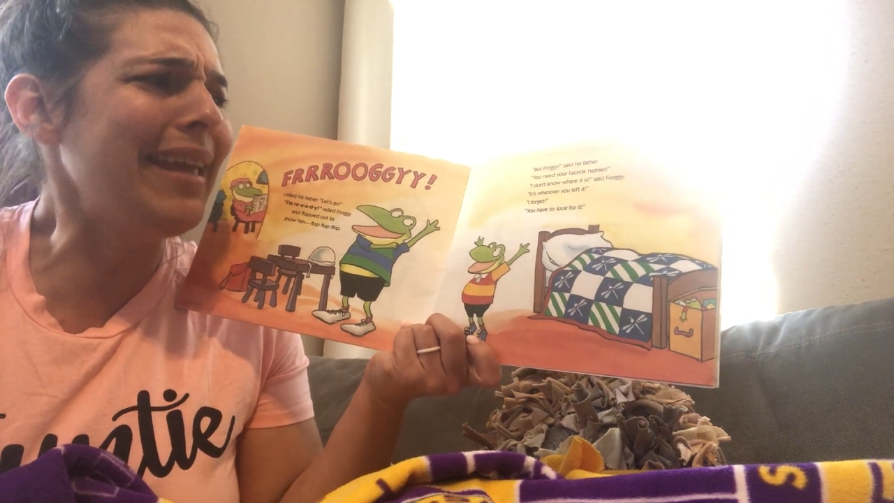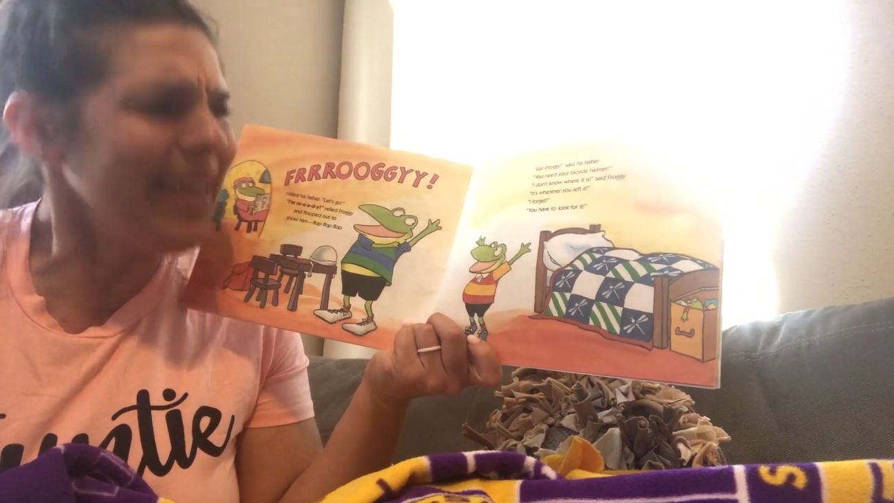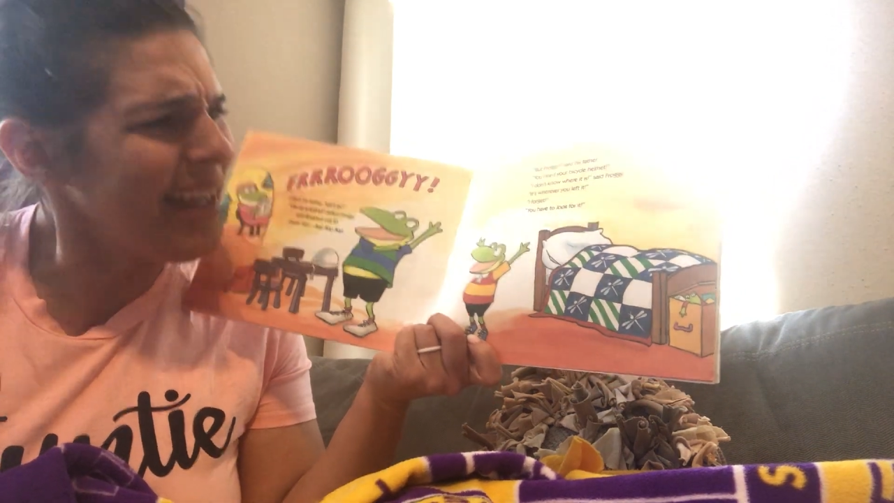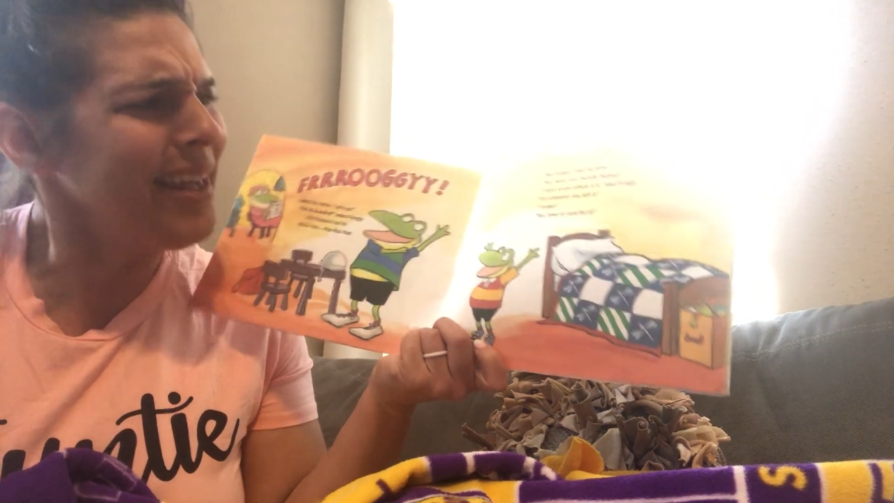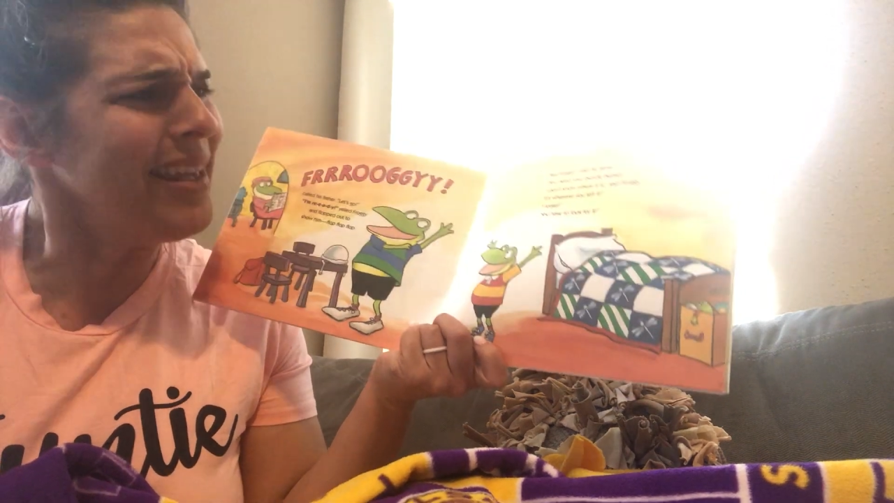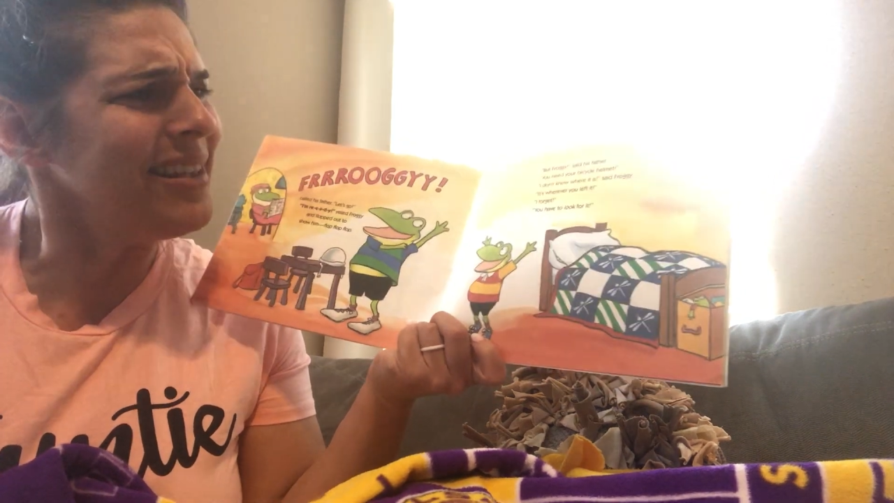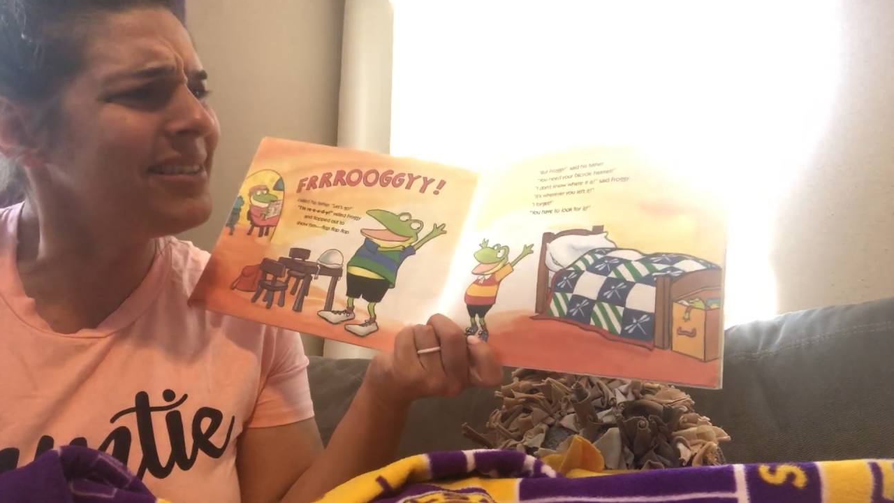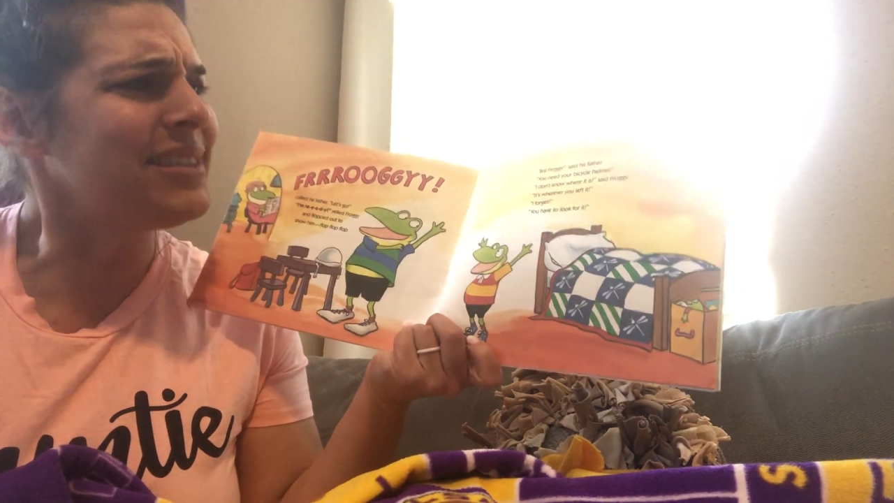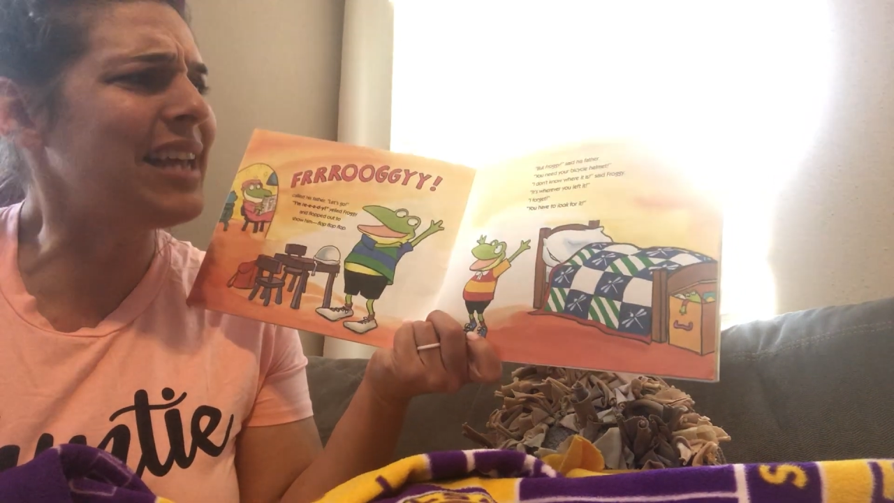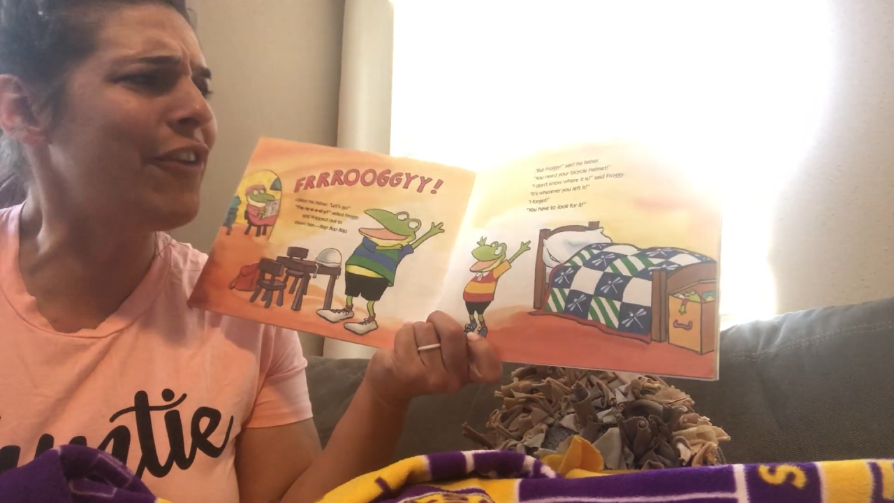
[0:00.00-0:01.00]

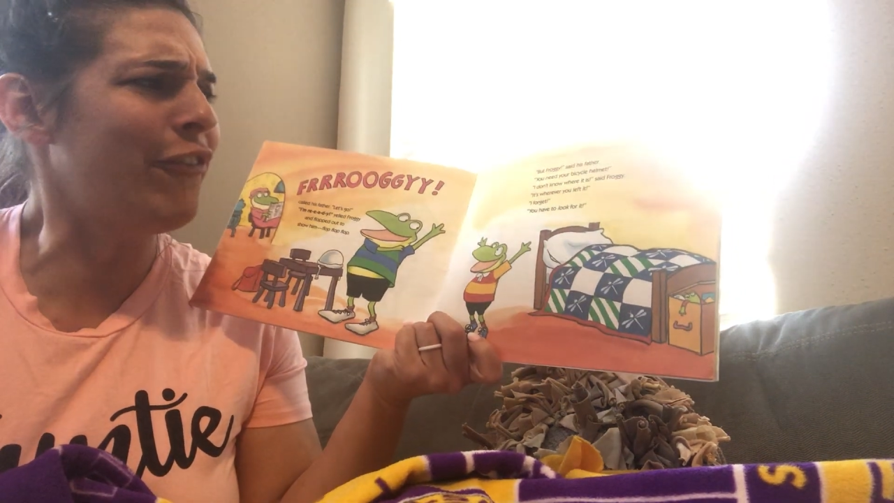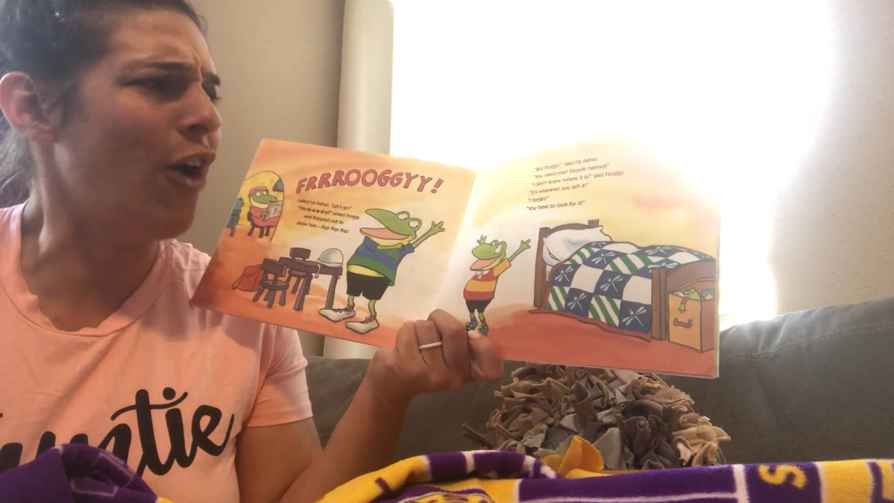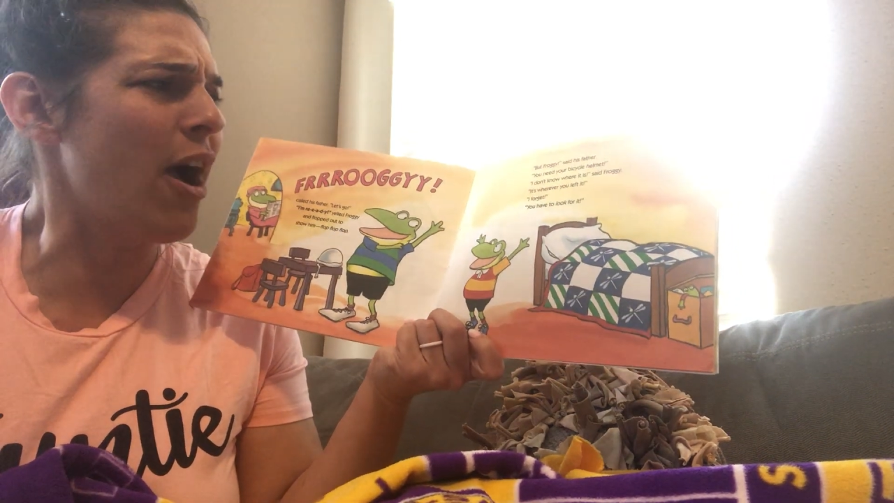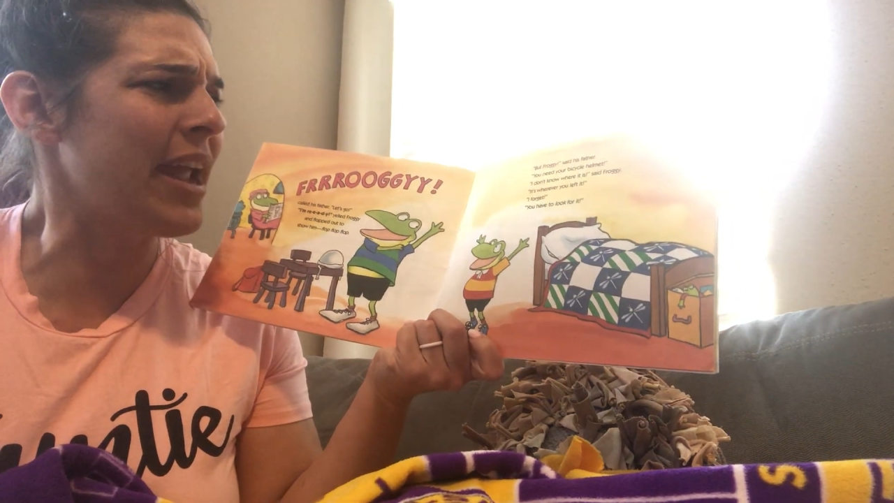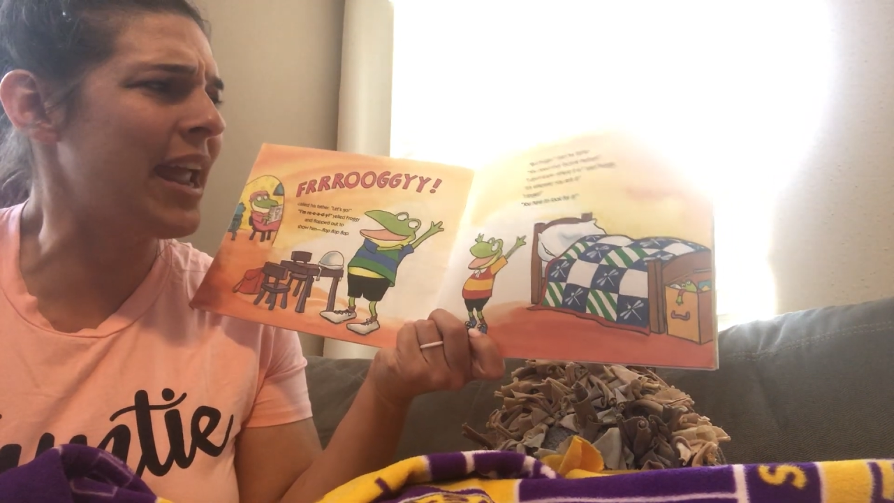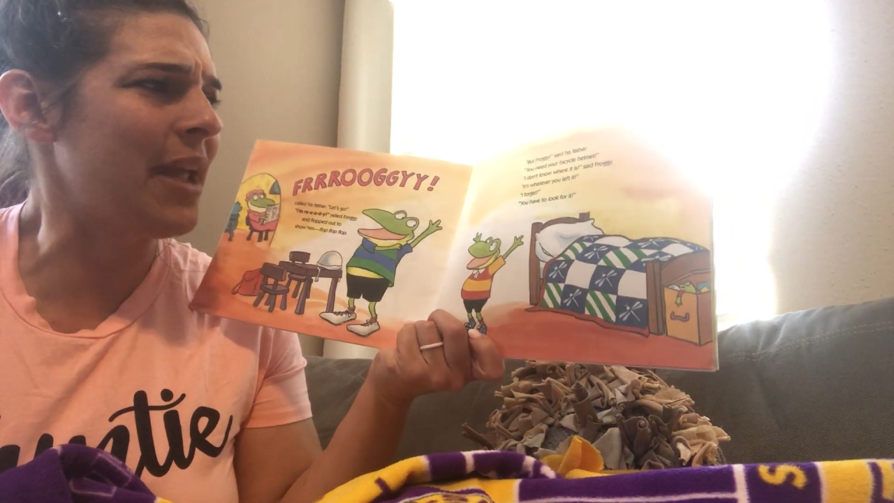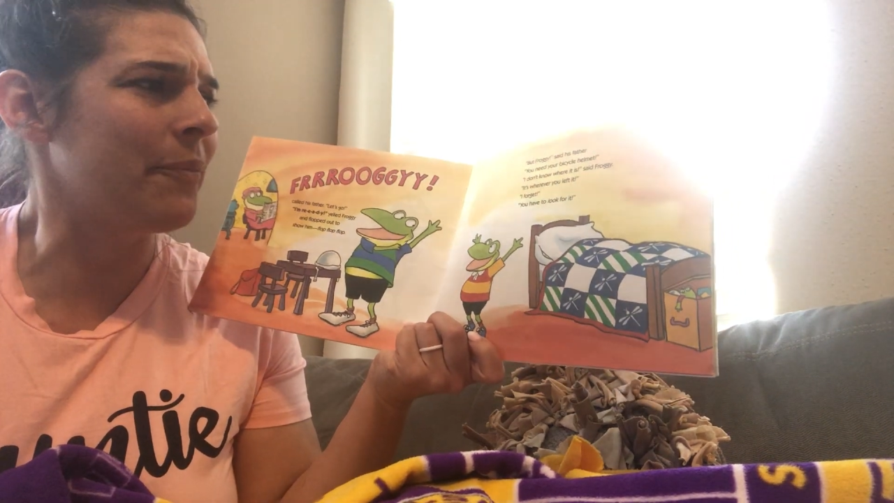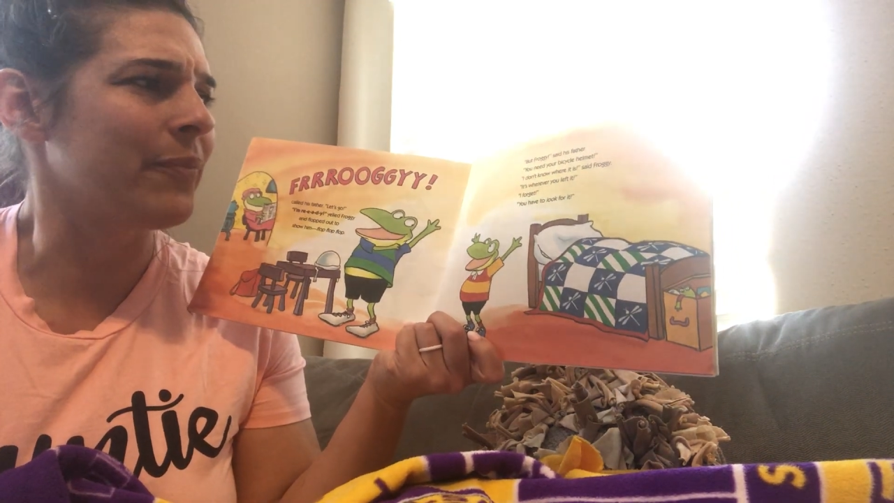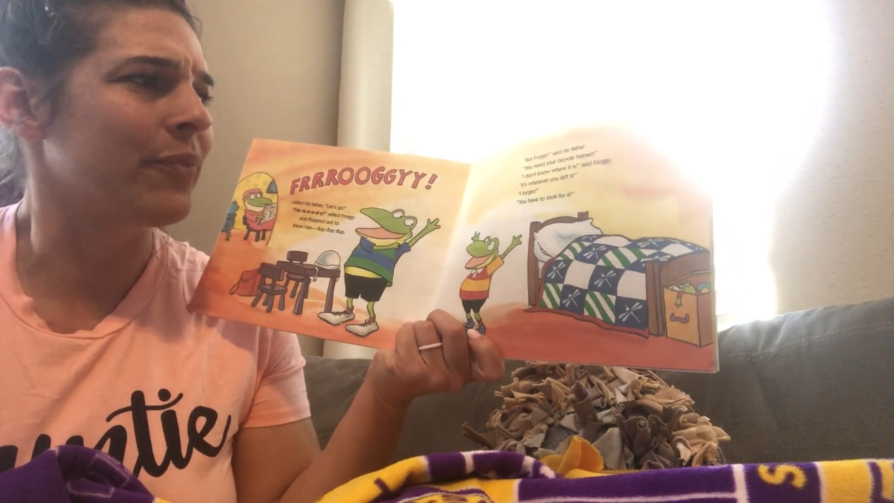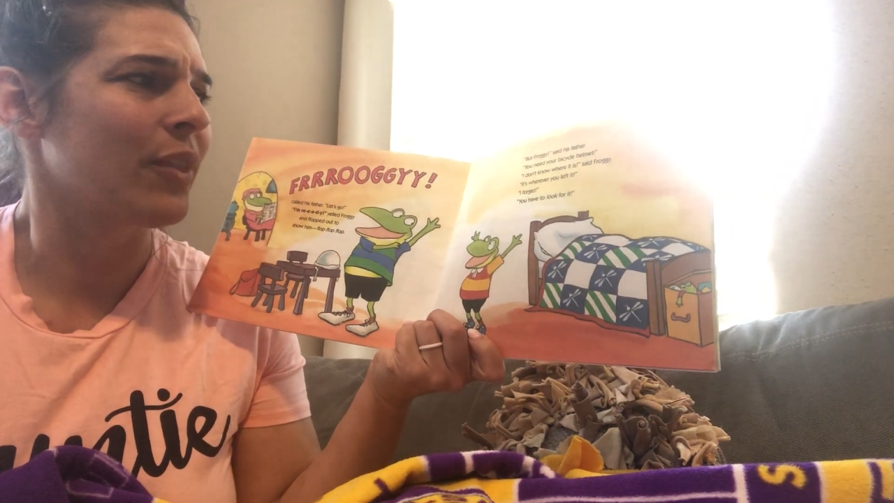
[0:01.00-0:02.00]
is, said Froggy.